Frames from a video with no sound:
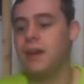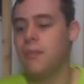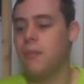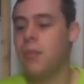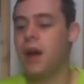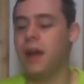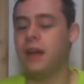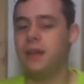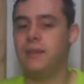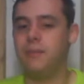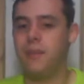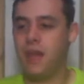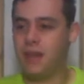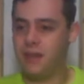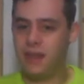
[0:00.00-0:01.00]
But
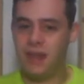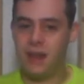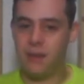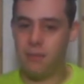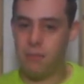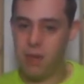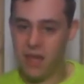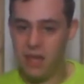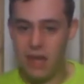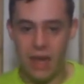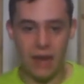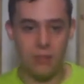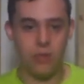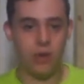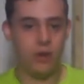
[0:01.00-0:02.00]
mainly in a big
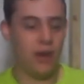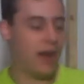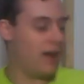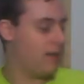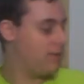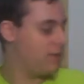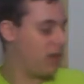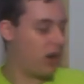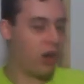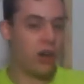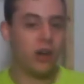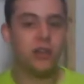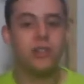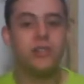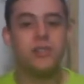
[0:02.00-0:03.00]
game where you have
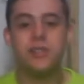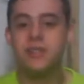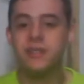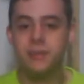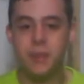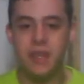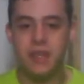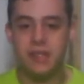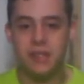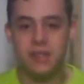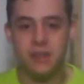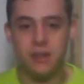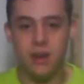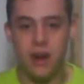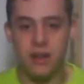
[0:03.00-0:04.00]
hundreds of pieces
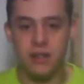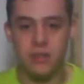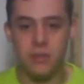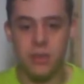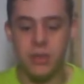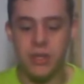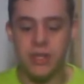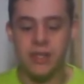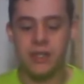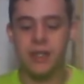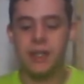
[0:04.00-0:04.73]
across the board,